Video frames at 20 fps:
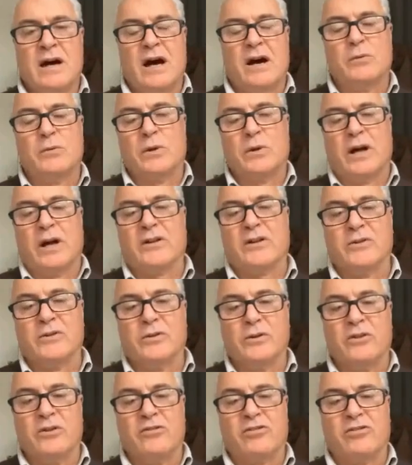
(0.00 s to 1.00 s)
I would like to
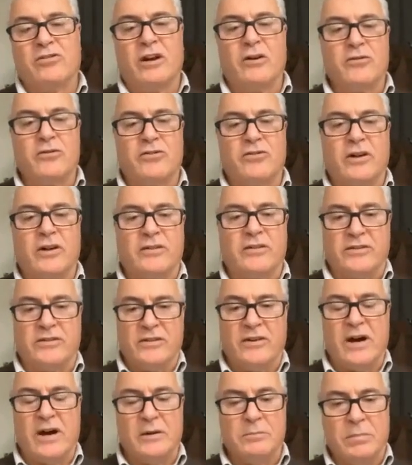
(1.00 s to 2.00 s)
disclose that
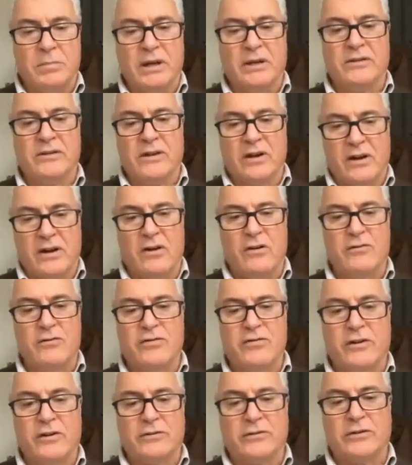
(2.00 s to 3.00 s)
I've been the
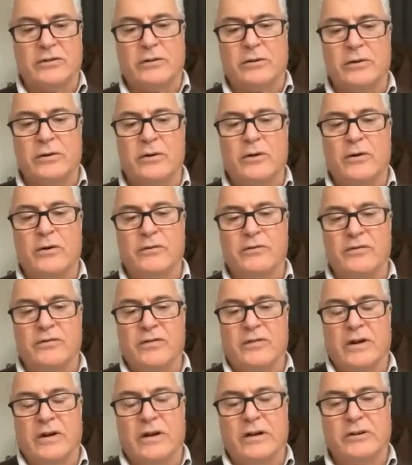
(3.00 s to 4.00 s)
co-founder of
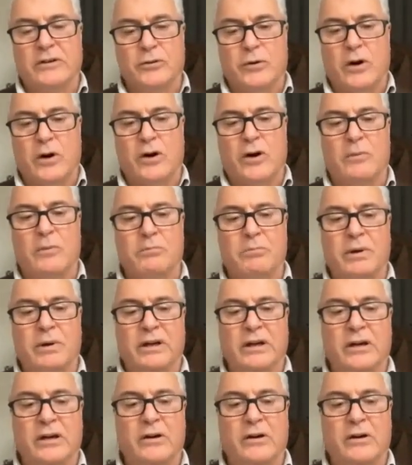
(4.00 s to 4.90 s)
a drug company,